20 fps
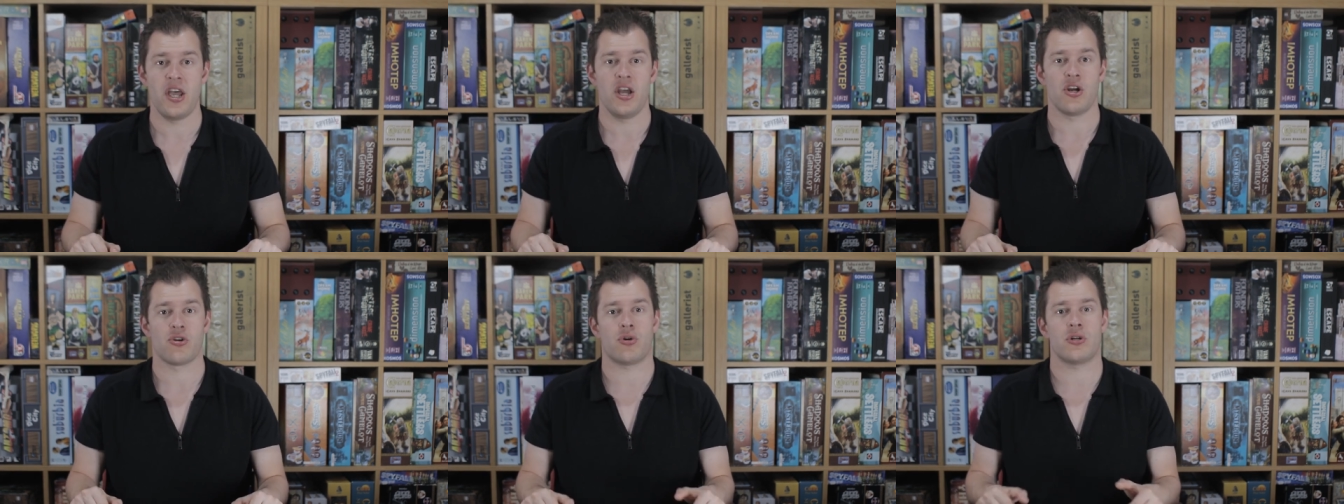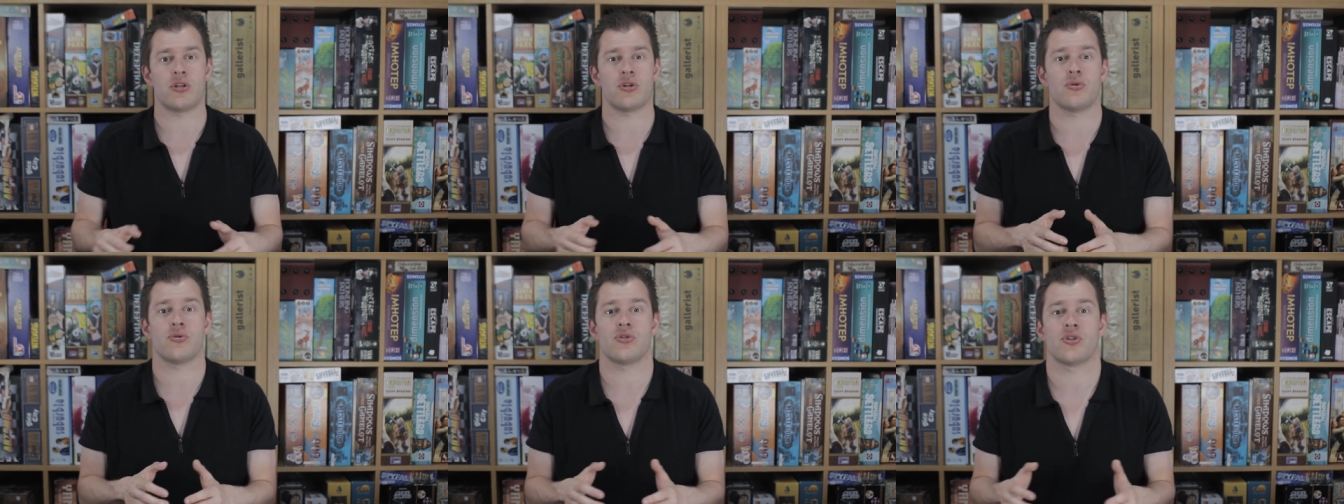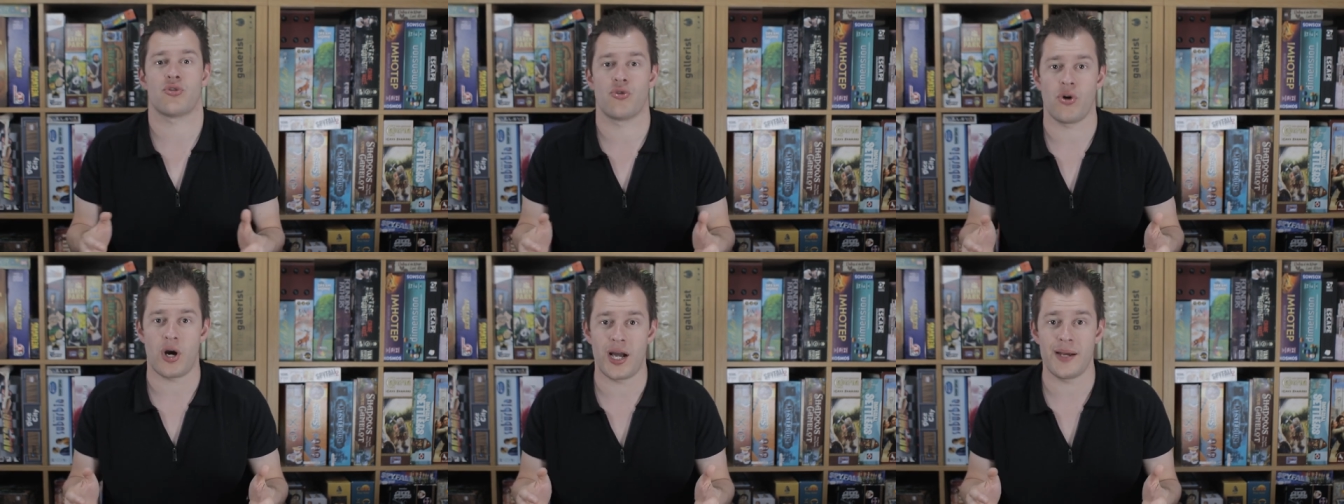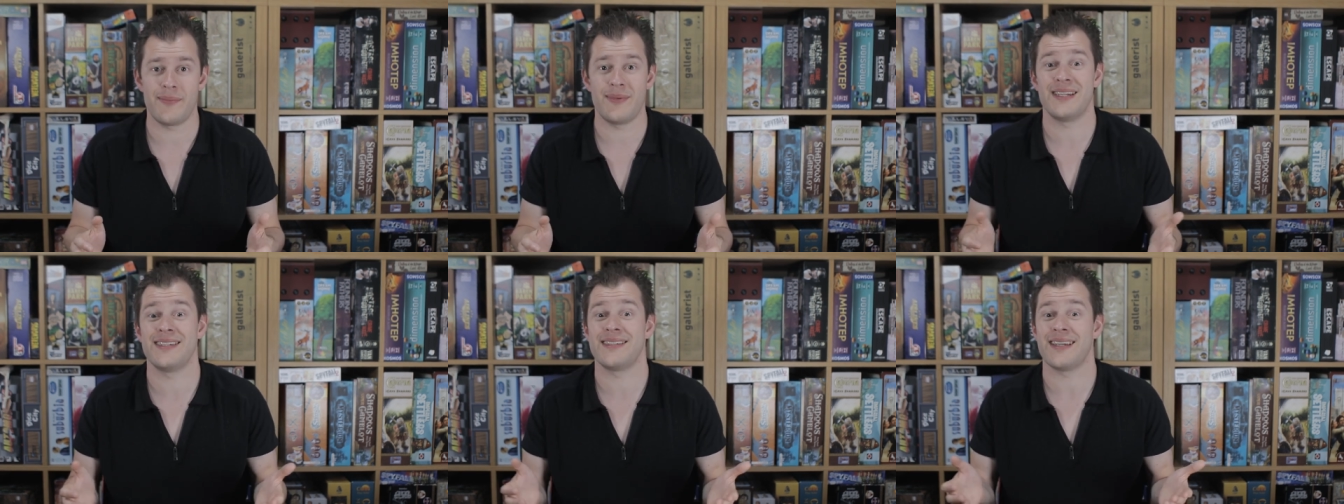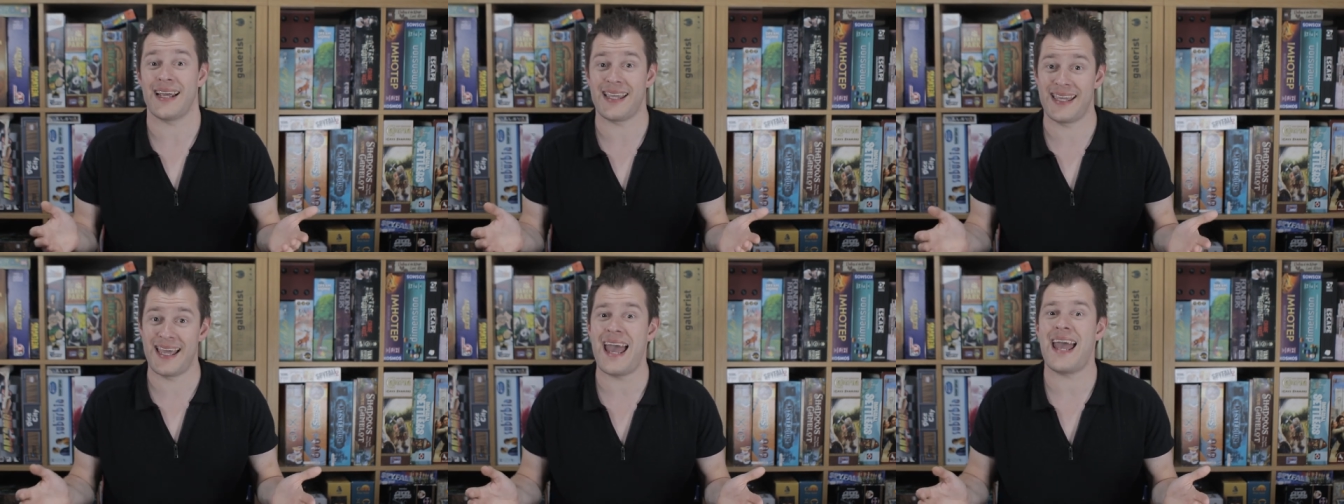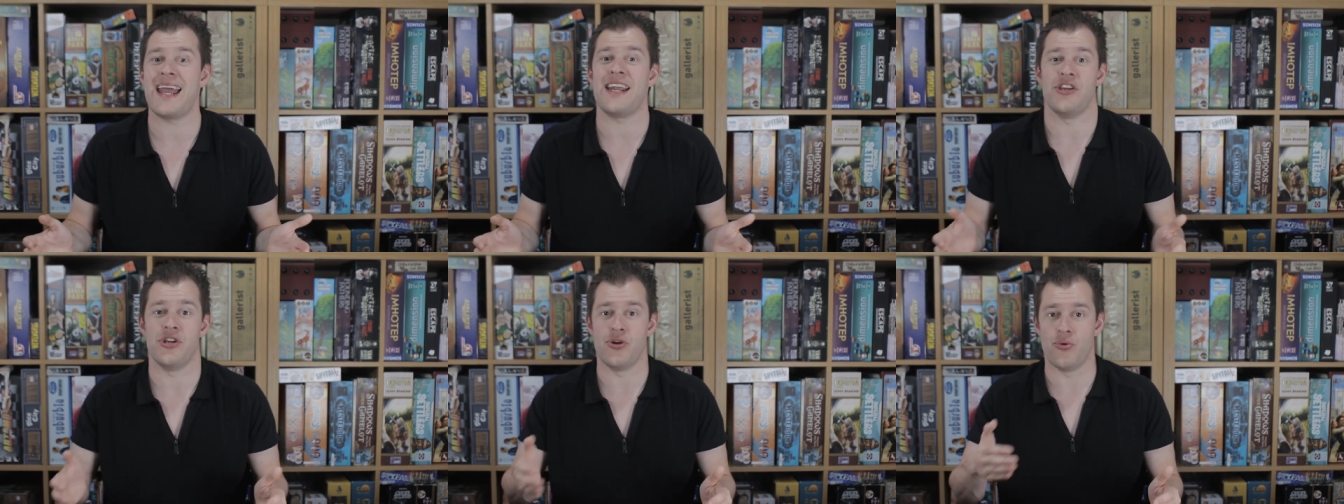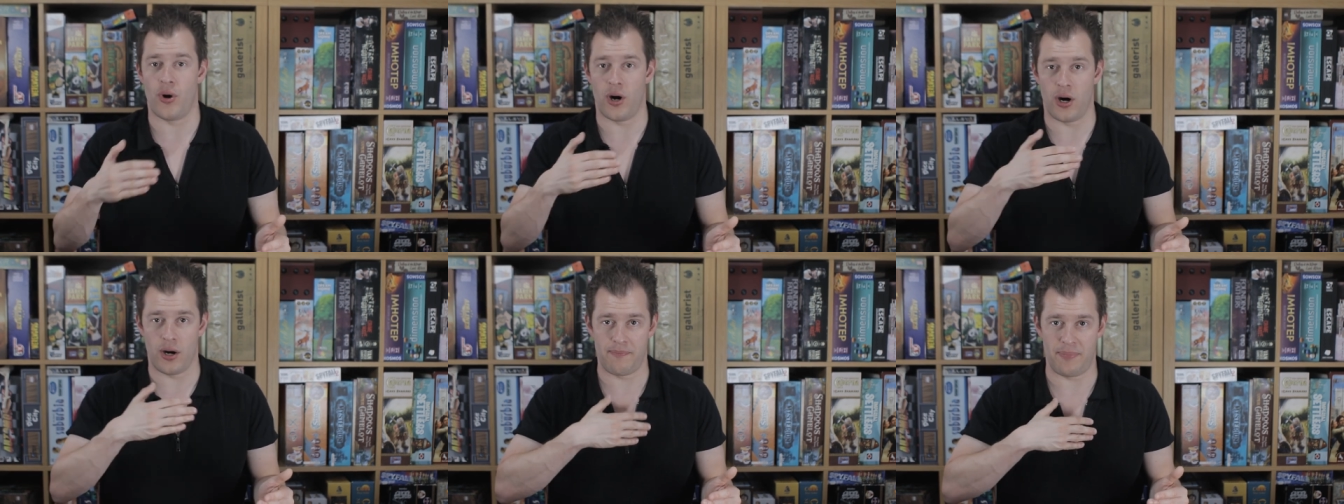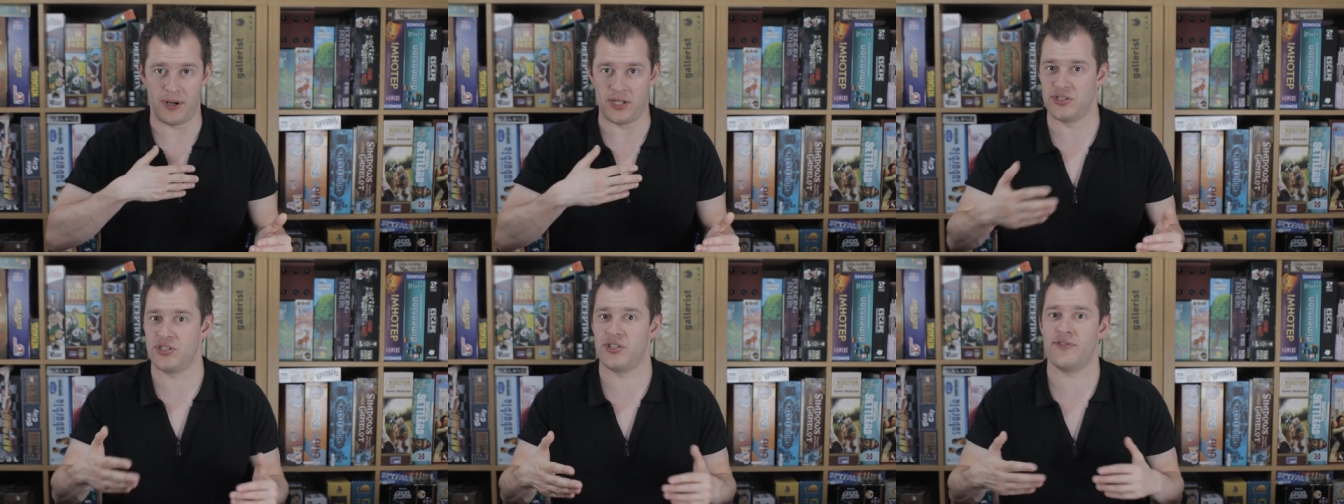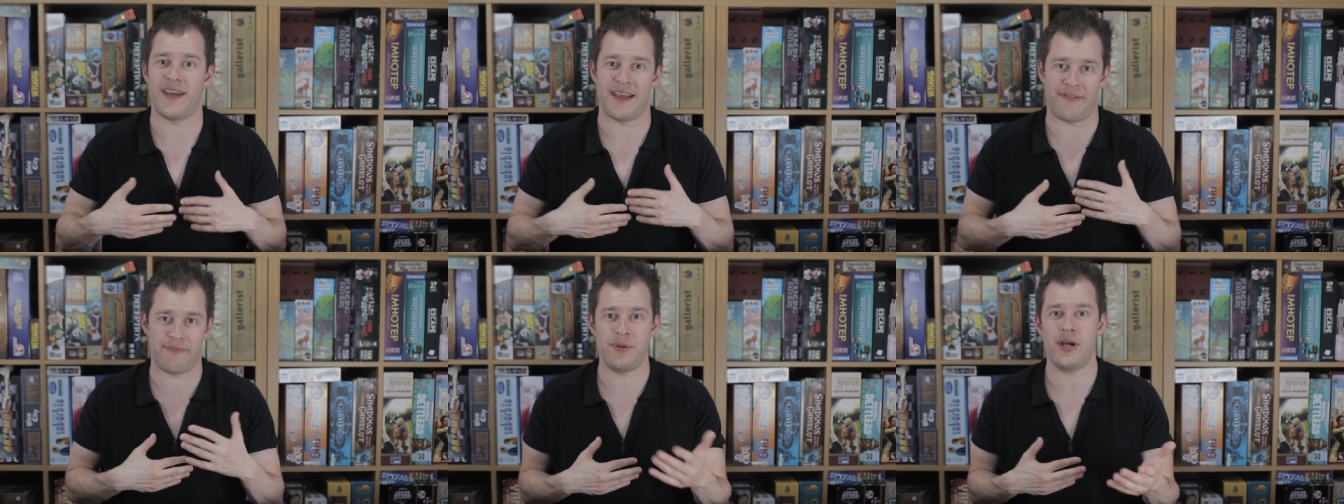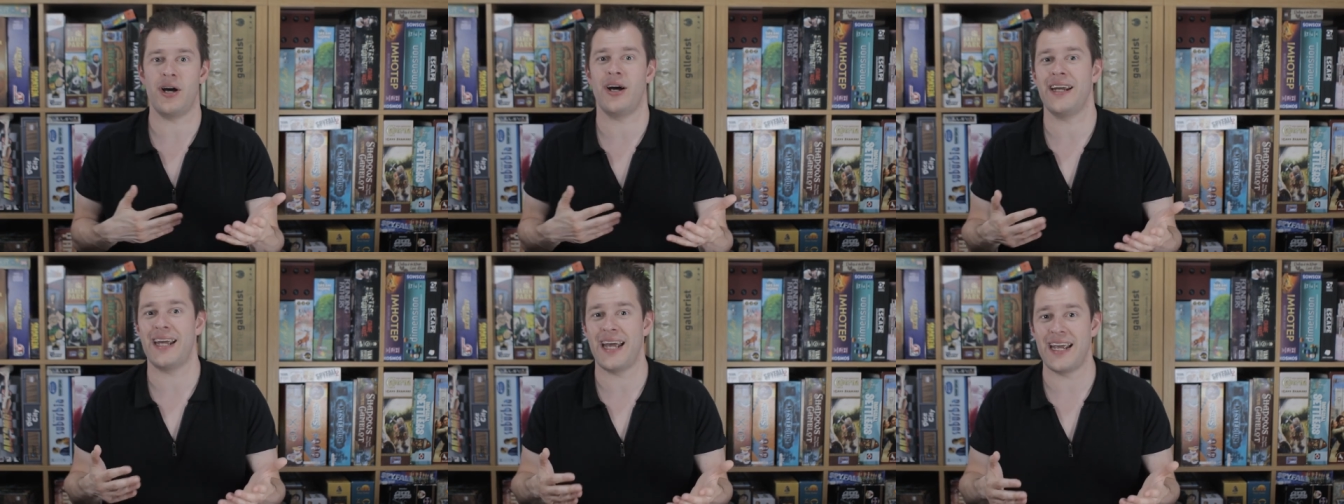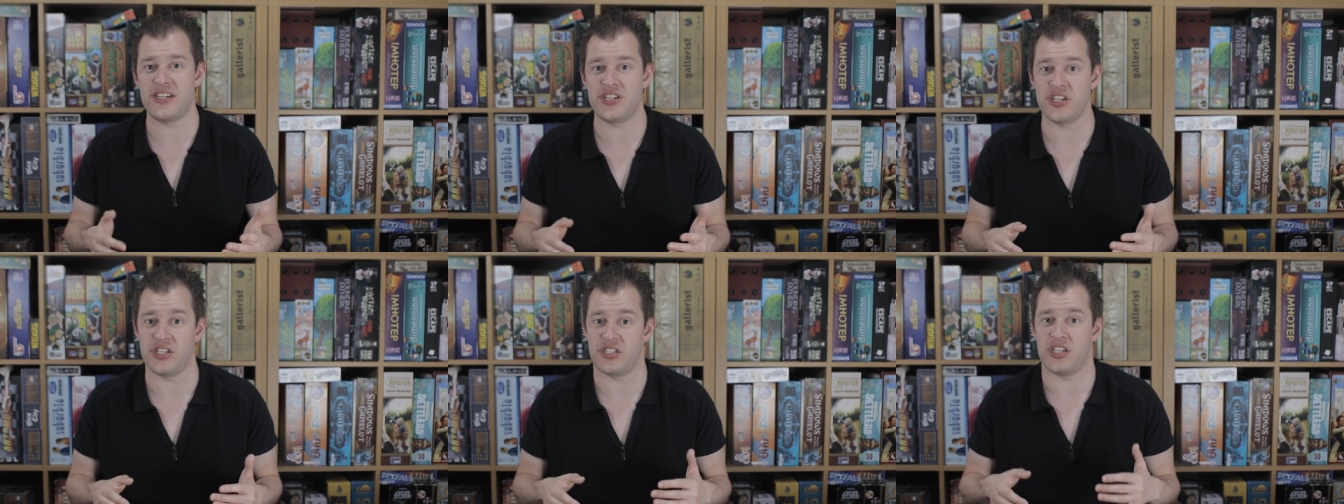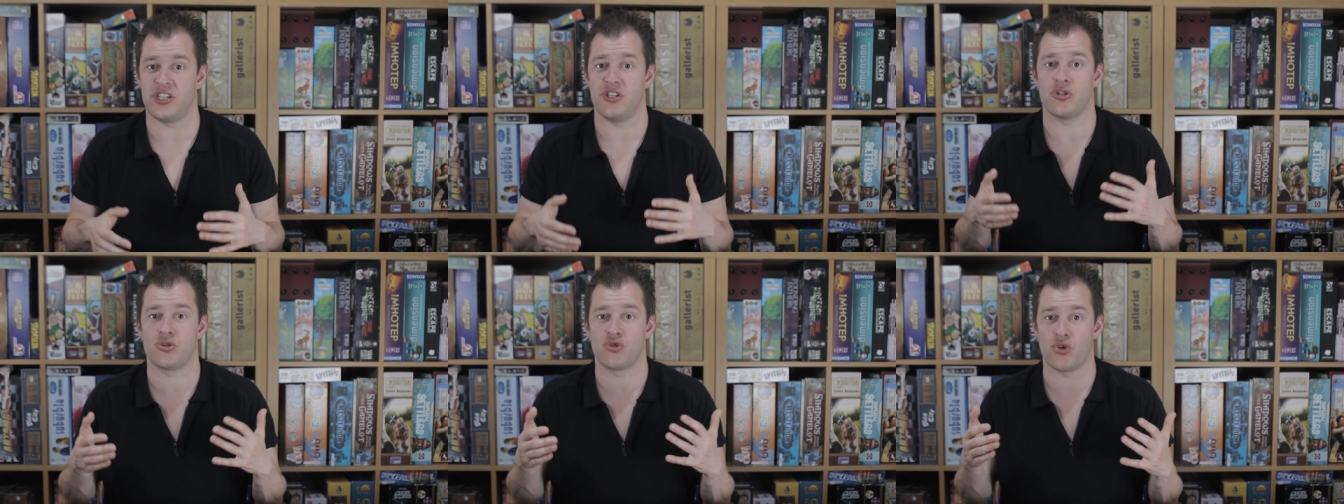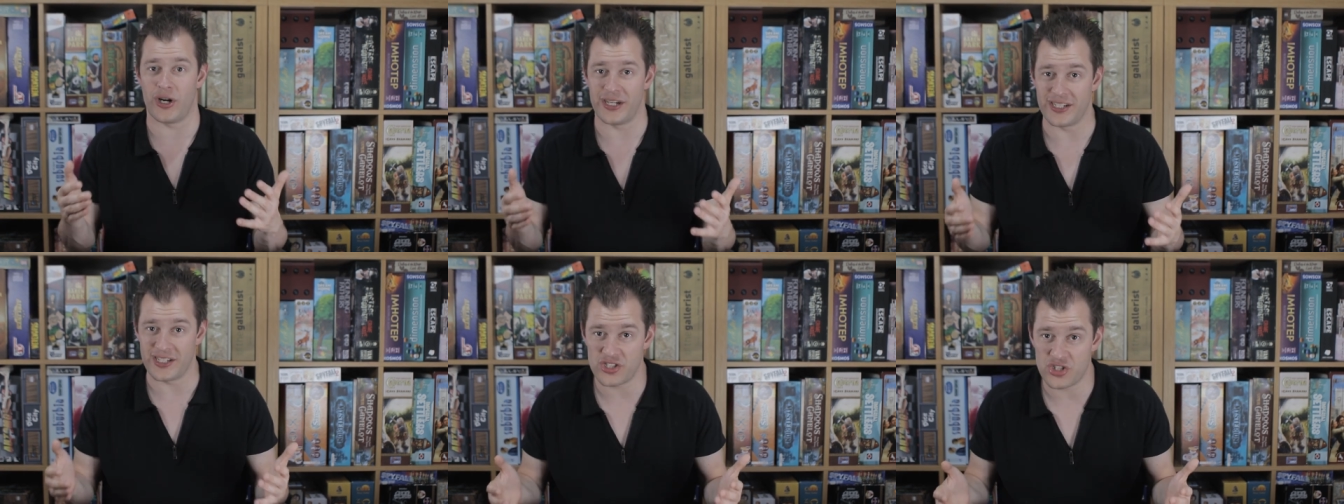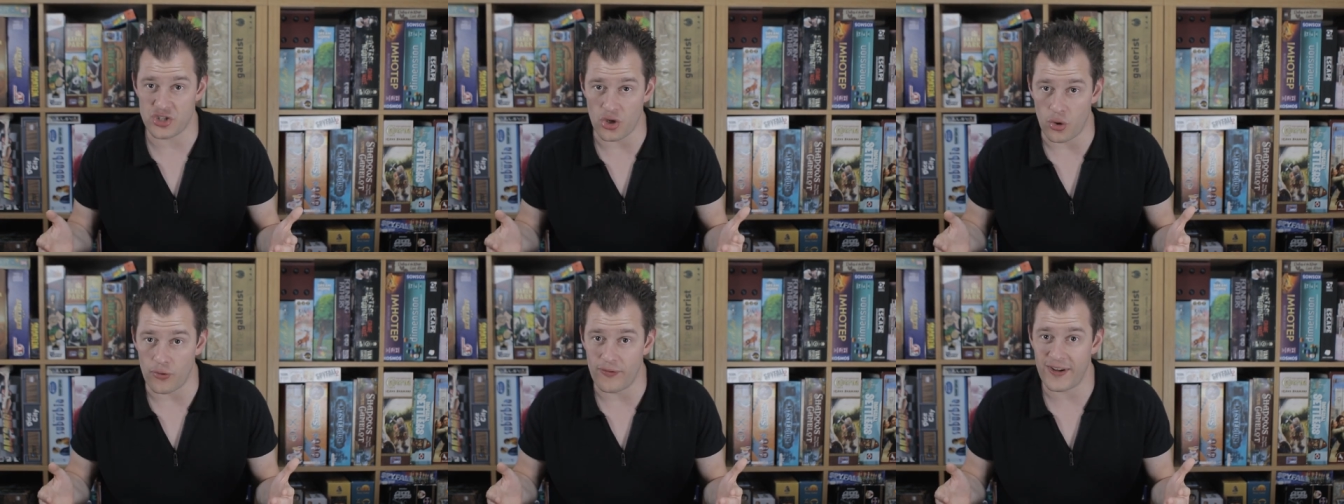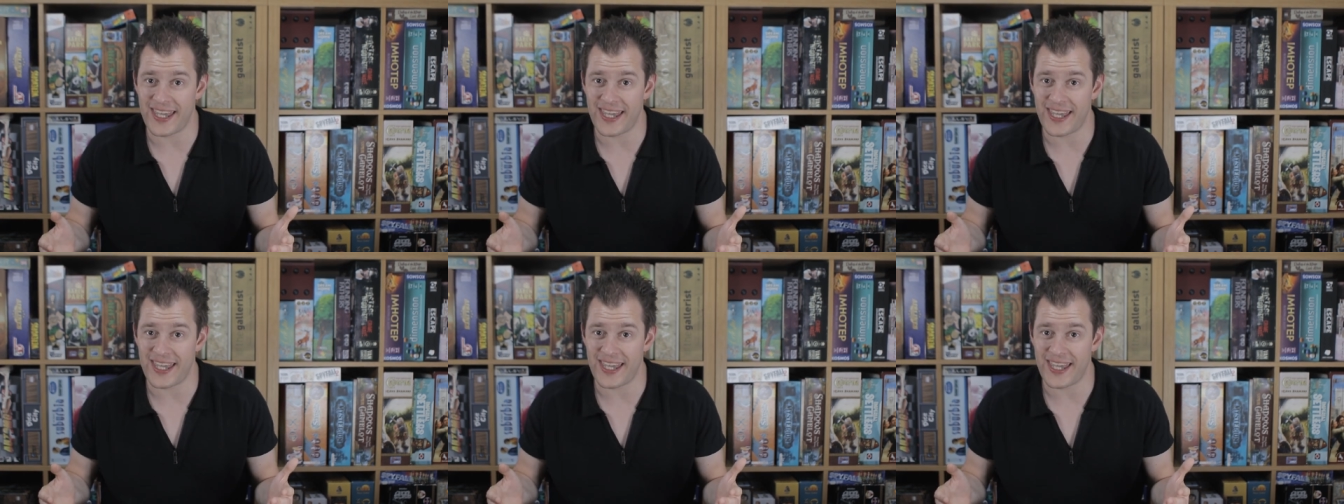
Chronicles of Crime is, again, you are a bunch of FBI agents and you're trying to solve